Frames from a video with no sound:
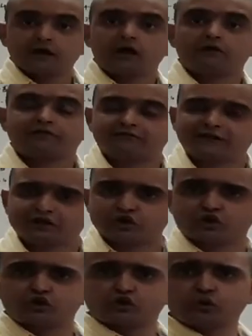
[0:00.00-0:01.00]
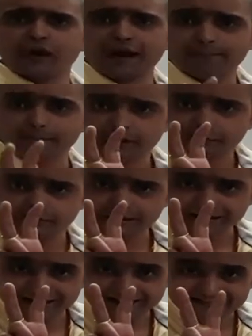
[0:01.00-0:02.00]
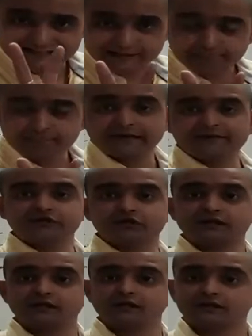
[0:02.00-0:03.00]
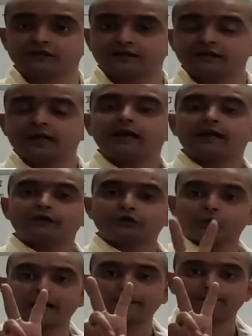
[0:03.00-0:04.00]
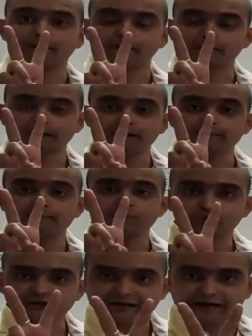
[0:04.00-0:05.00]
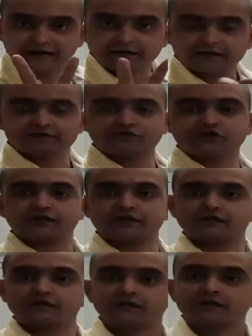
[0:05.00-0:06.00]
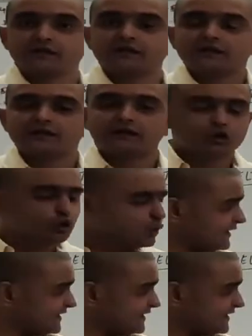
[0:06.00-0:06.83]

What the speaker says: of which 2 happen to be receptive skills and 2 happen to be productive skills. The 2